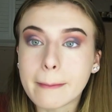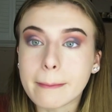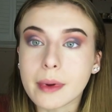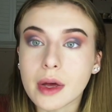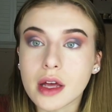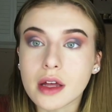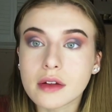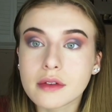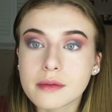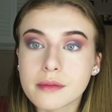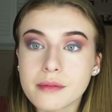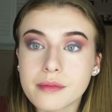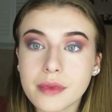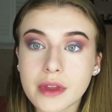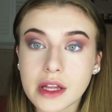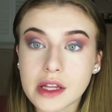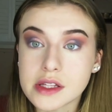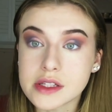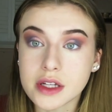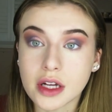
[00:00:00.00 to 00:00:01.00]
But
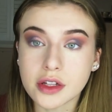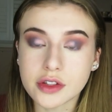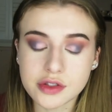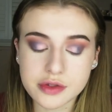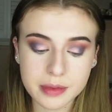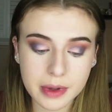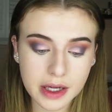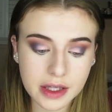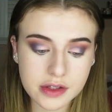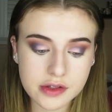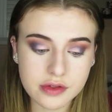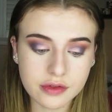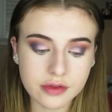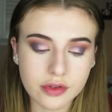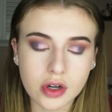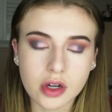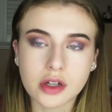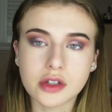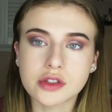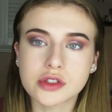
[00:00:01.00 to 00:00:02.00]
it's not too bad so
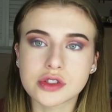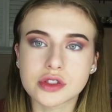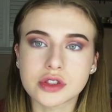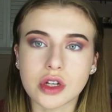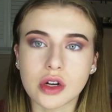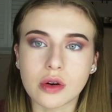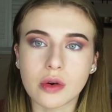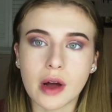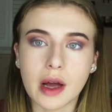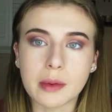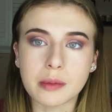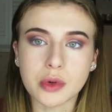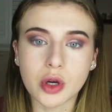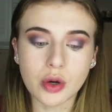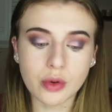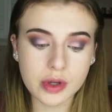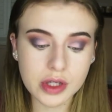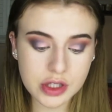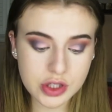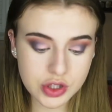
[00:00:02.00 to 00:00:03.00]
far. So I'm
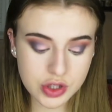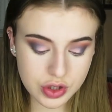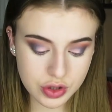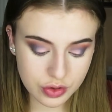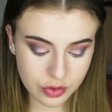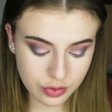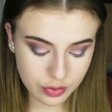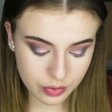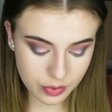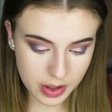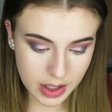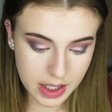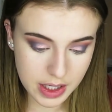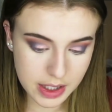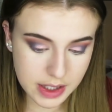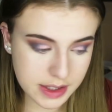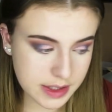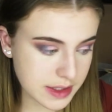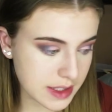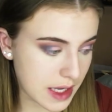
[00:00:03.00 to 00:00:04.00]
going to
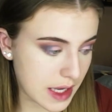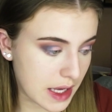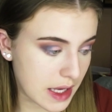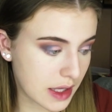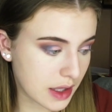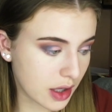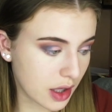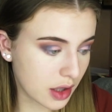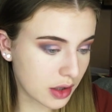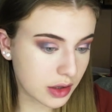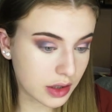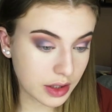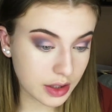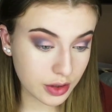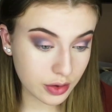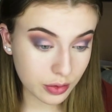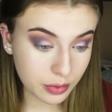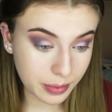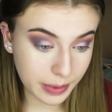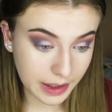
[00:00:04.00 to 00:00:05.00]
take a
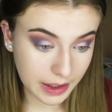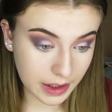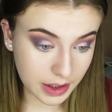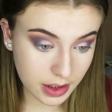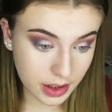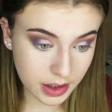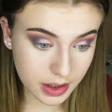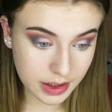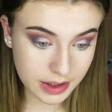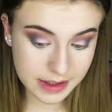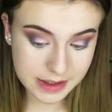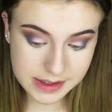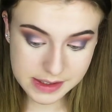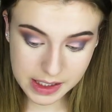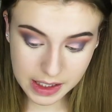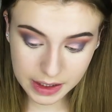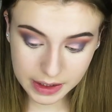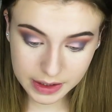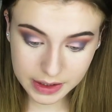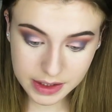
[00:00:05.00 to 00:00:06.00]
little bit,
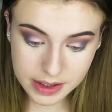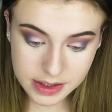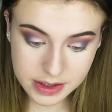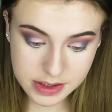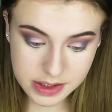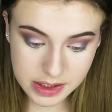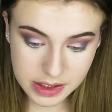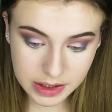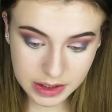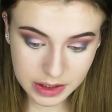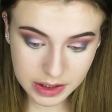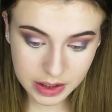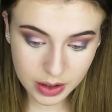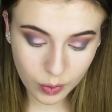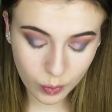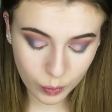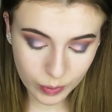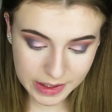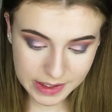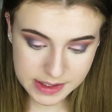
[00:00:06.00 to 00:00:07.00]
tiny teeny
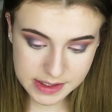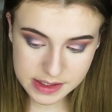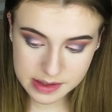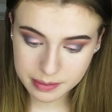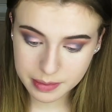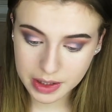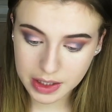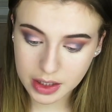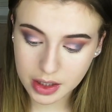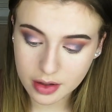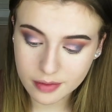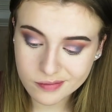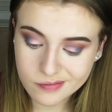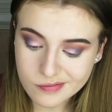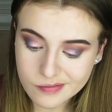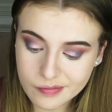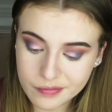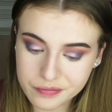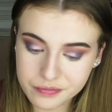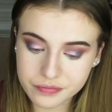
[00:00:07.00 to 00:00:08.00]
weensy bit,
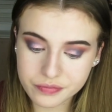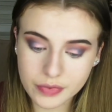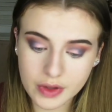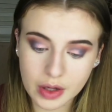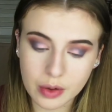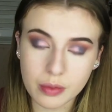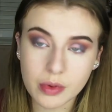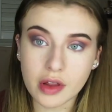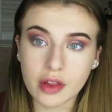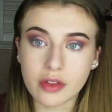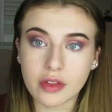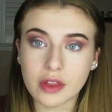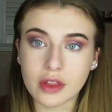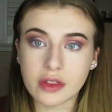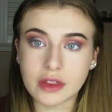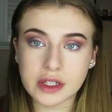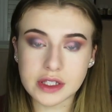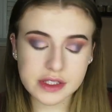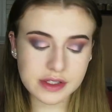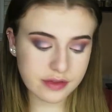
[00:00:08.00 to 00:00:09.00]
with
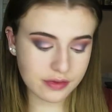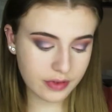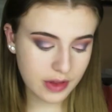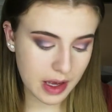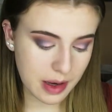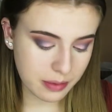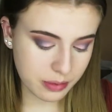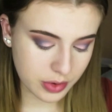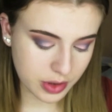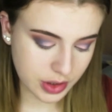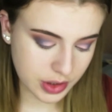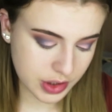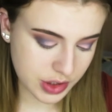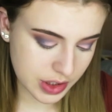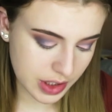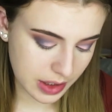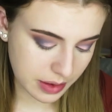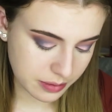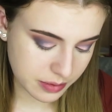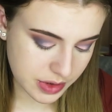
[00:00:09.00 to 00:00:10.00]
this flat brush,
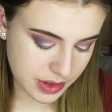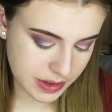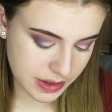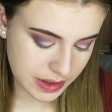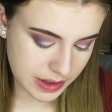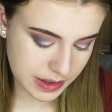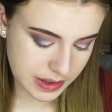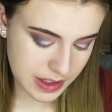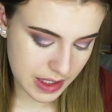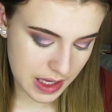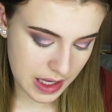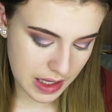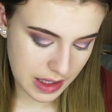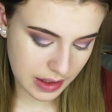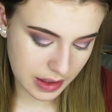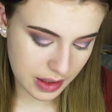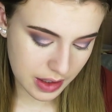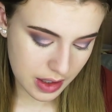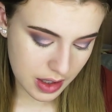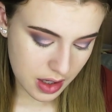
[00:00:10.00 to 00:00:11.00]
and I'm just going to
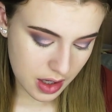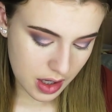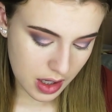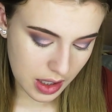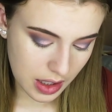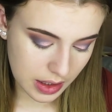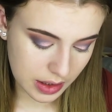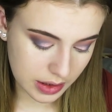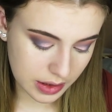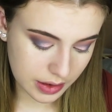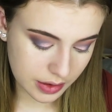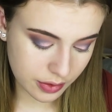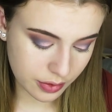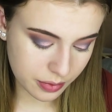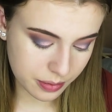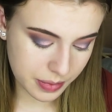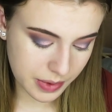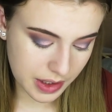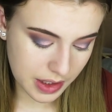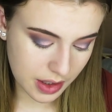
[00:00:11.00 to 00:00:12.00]
take a
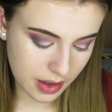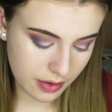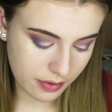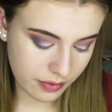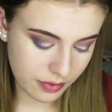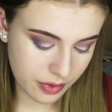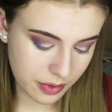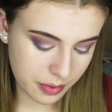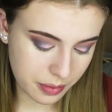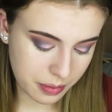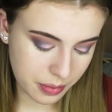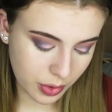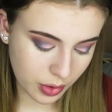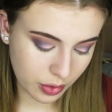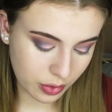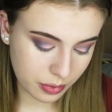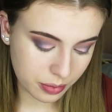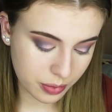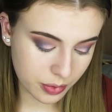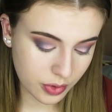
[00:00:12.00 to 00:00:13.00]
little bit of the
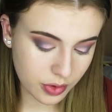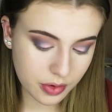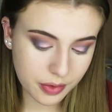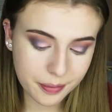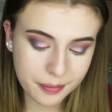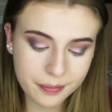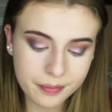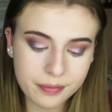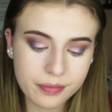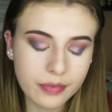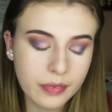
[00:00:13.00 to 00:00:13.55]
purple